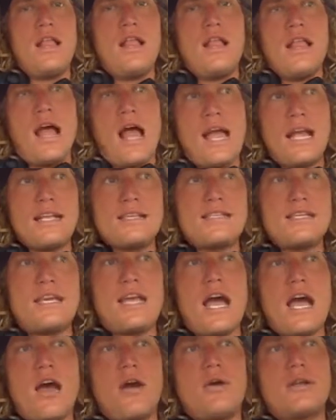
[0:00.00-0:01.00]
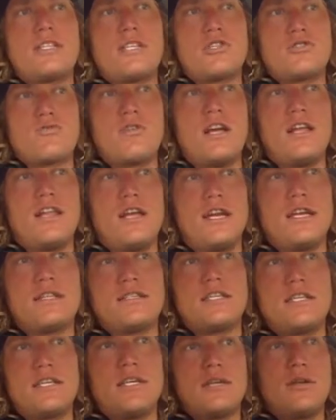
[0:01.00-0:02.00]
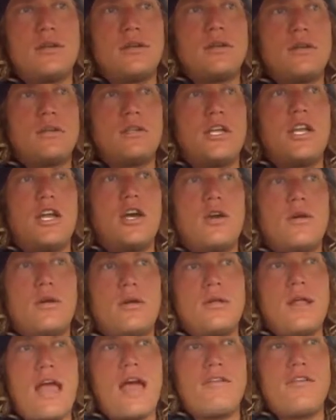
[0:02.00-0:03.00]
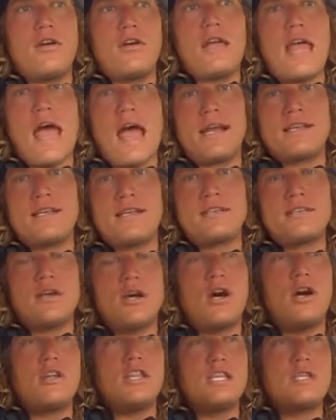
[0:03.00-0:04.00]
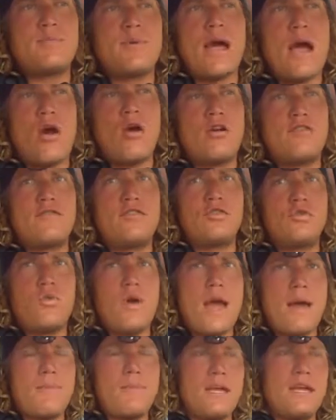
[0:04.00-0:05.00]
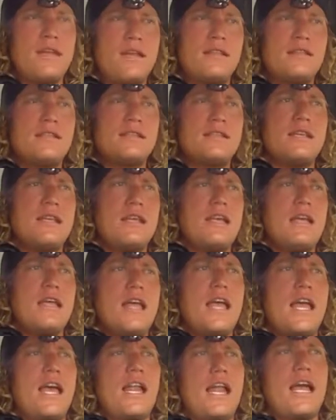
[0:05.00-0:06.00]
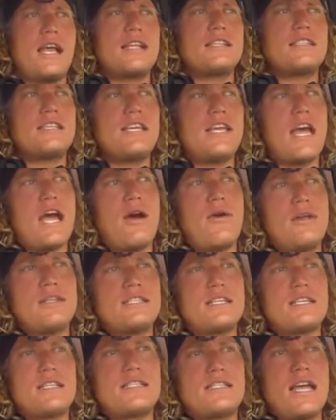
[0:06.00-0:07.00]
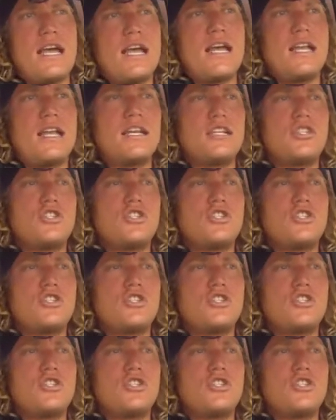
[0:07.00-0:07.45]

I can see how it's thrilling to, have access to all these powerful weapons, and I can see how it's exciting